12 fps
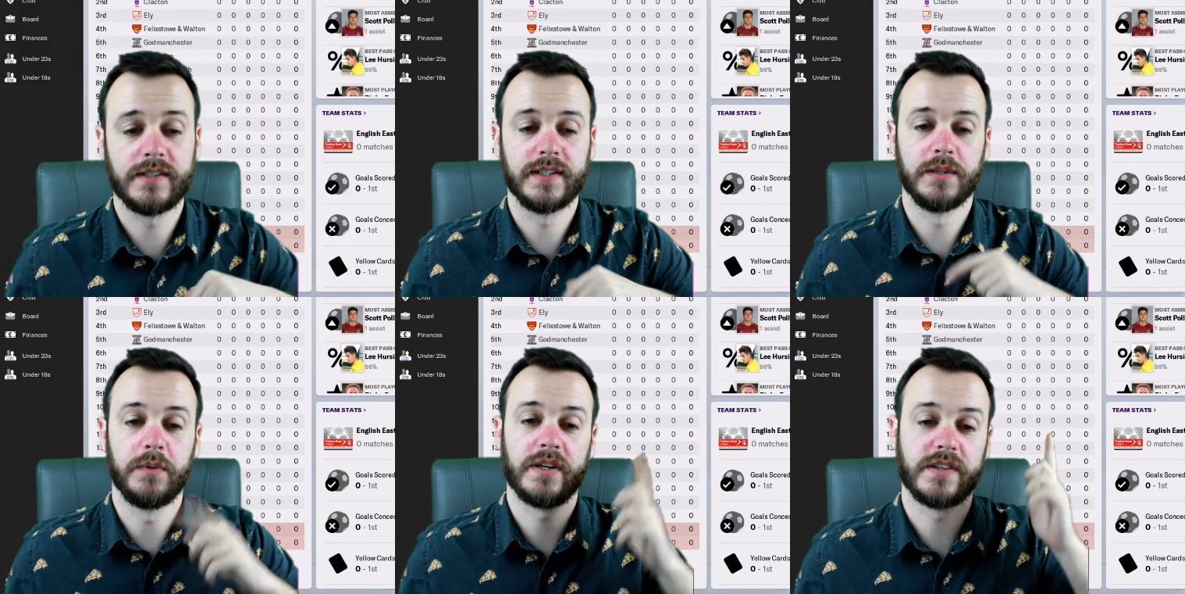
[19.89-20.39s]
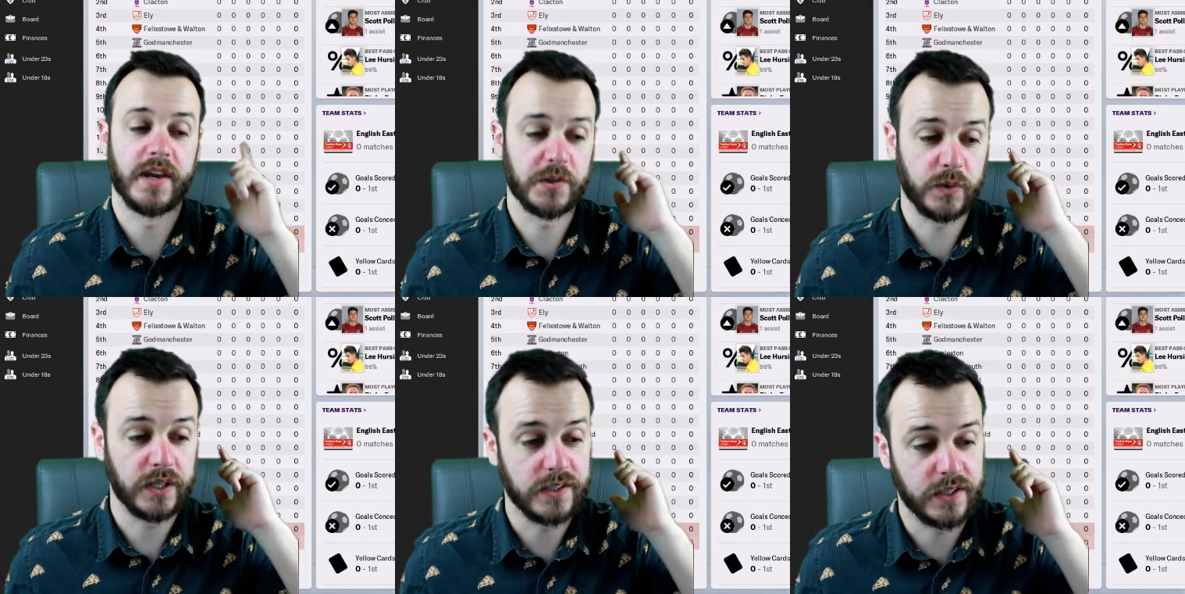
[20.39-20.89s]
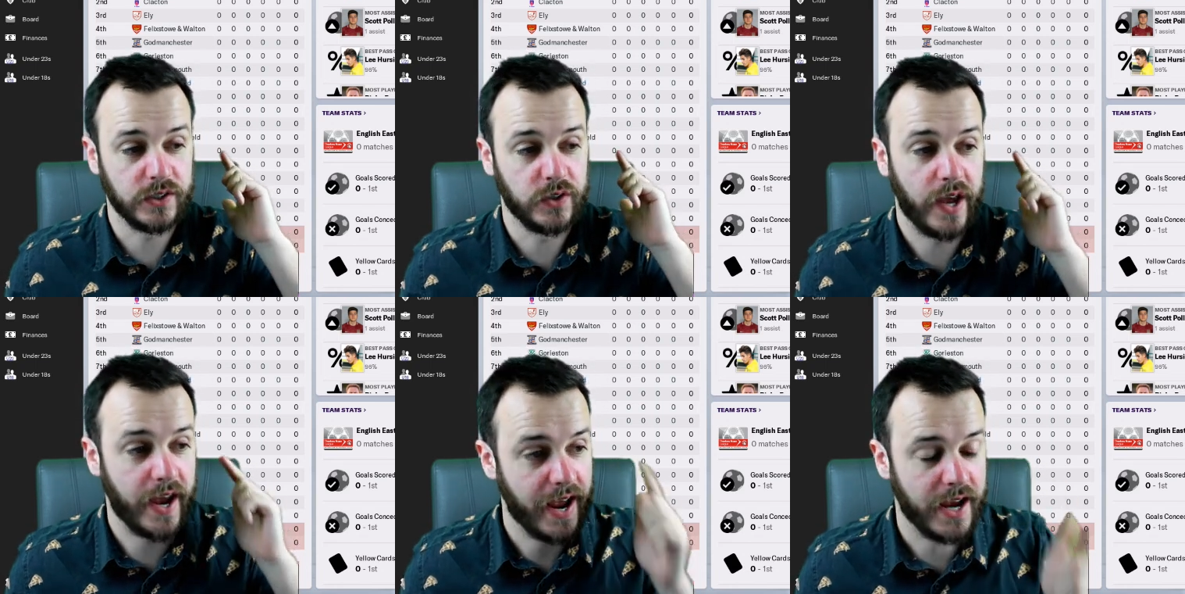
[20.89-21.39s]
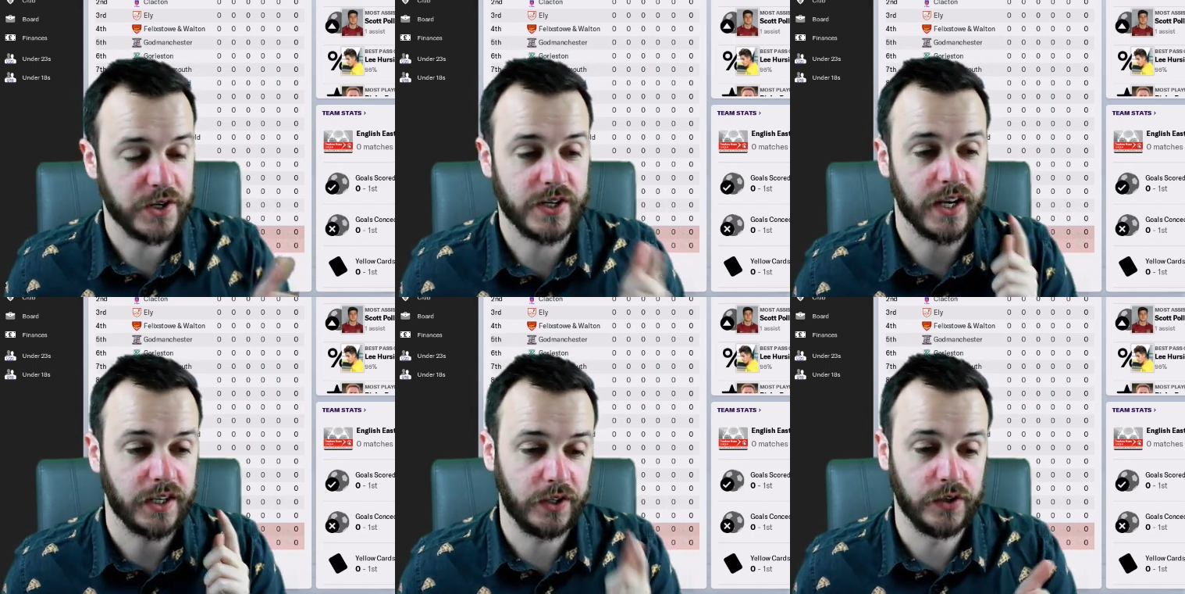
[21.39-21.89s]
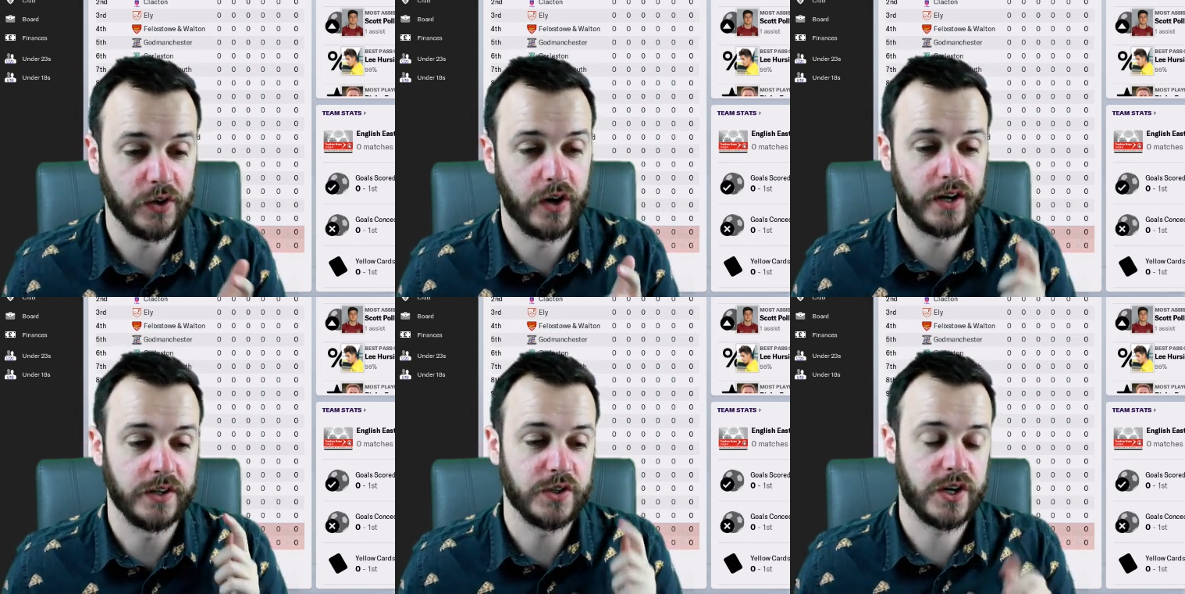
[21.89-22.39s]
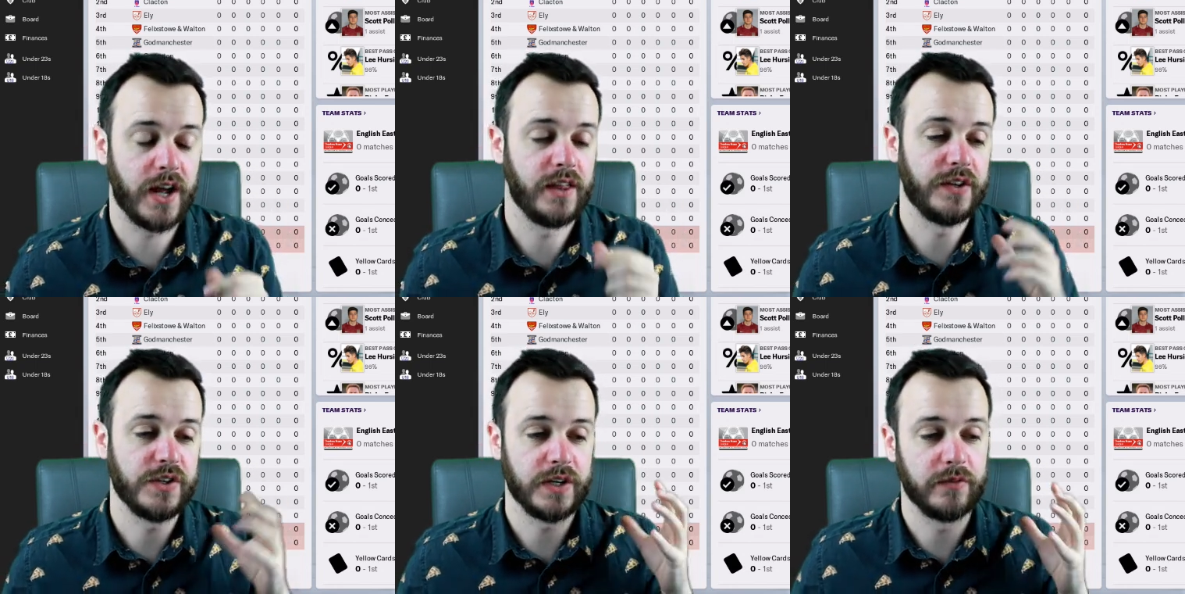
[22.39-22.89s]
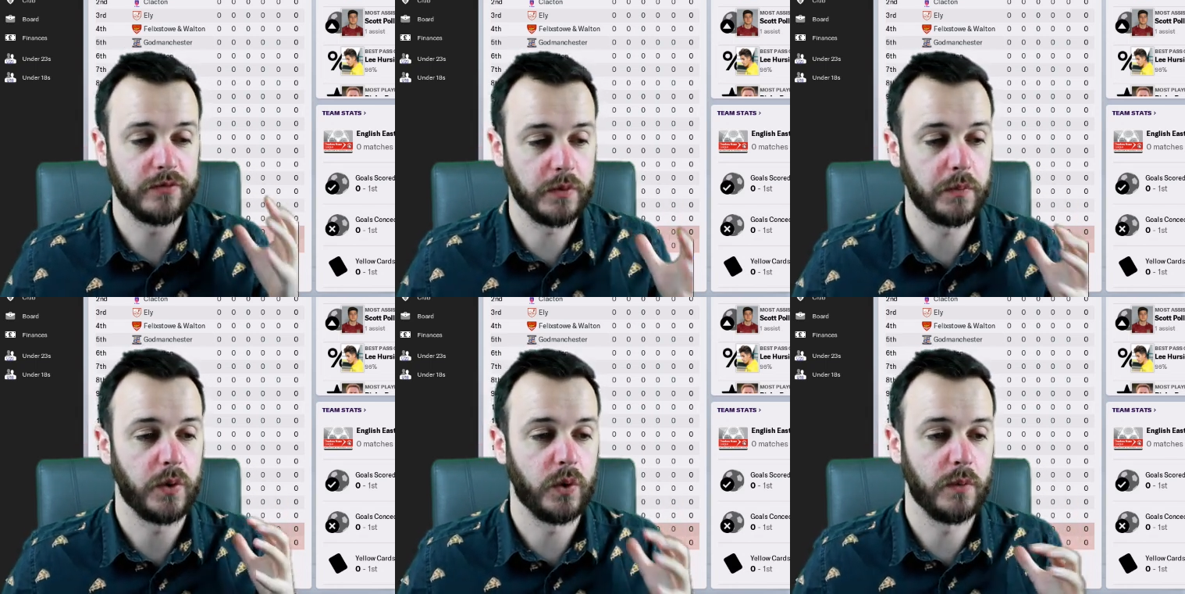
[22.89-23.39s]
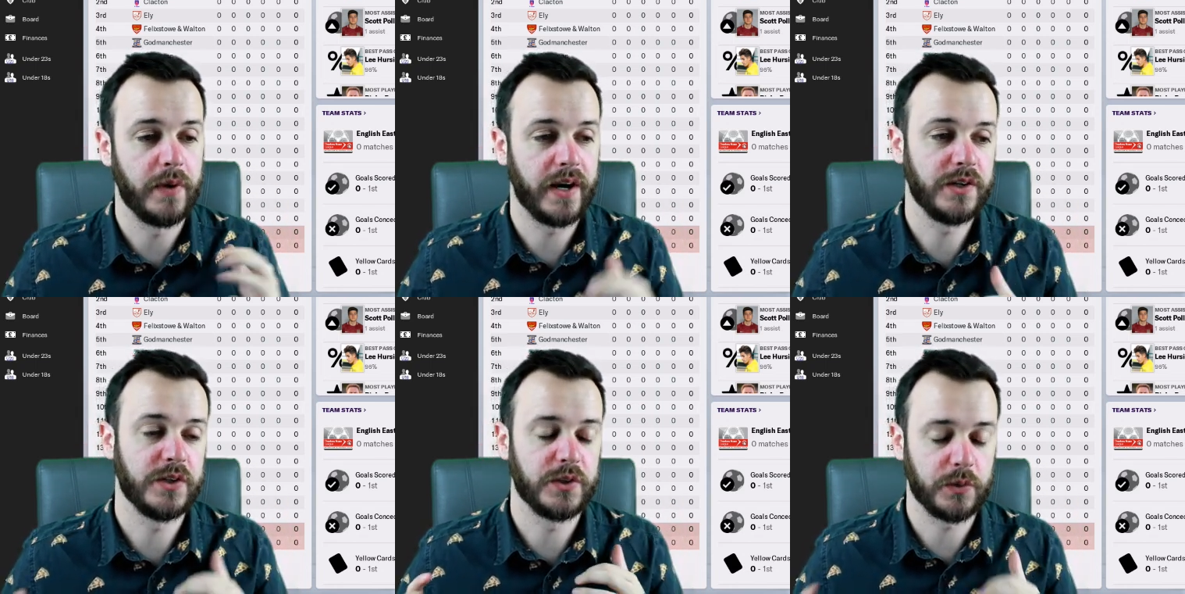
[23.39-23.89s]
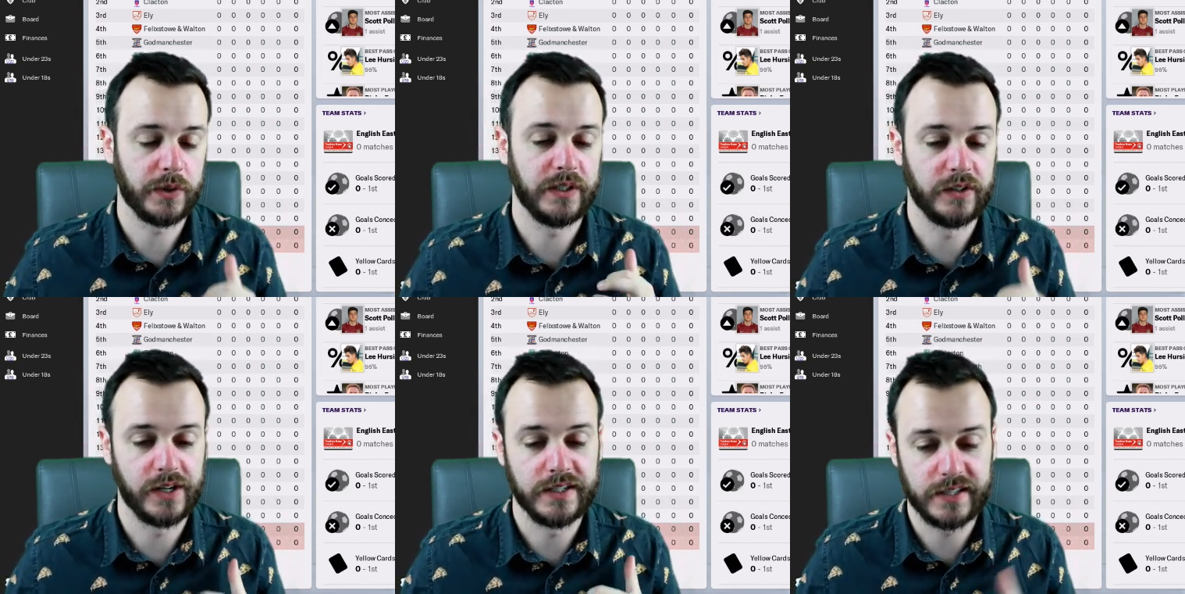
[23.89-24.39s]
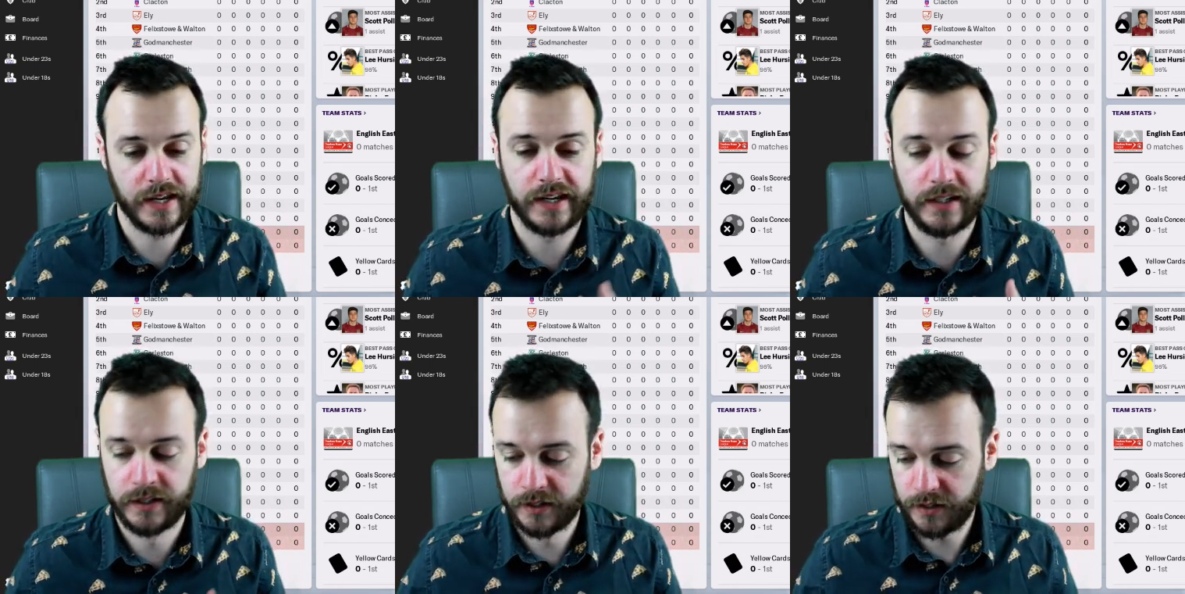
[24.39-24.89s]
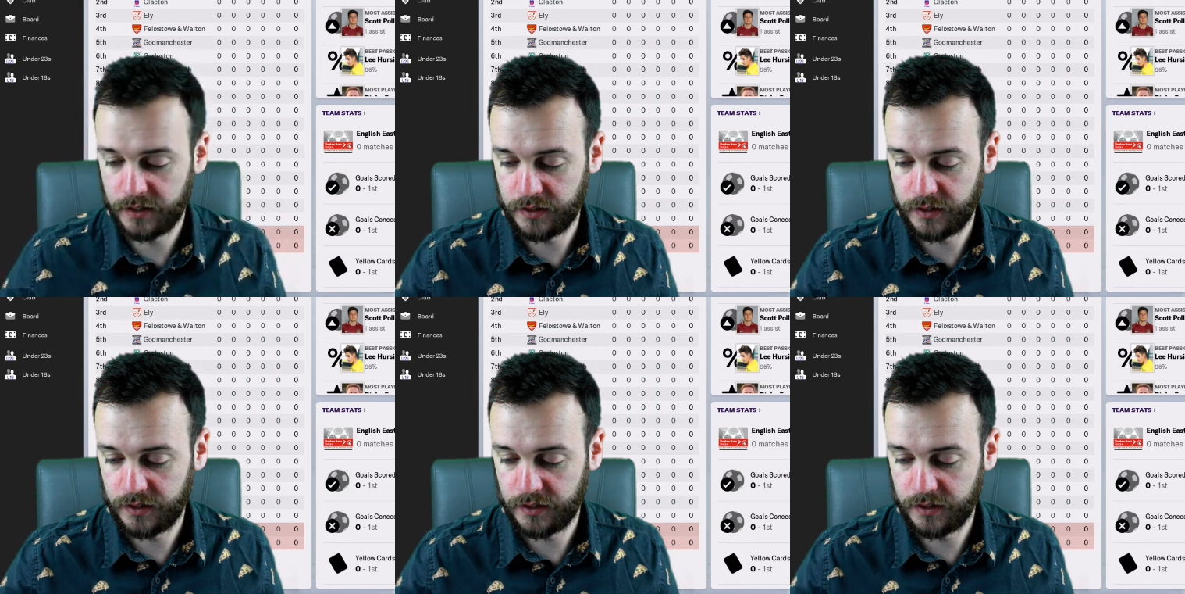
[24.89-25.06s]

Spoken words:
This is In The Mixer as we continue our hashtag United challenge in Football Manager 2019.